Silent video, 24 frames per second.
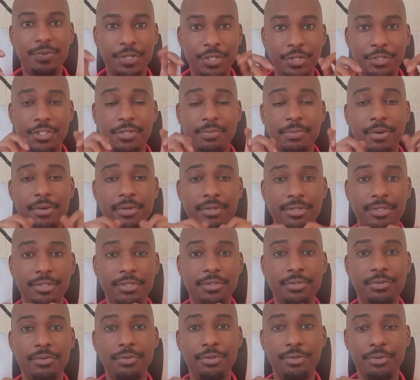when you're supposed
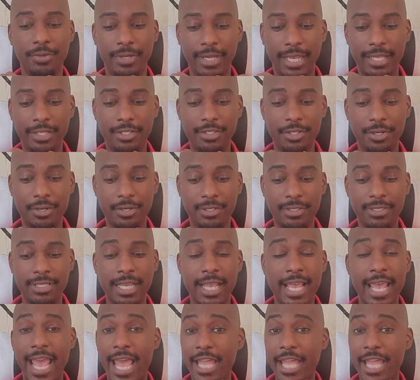to create certain,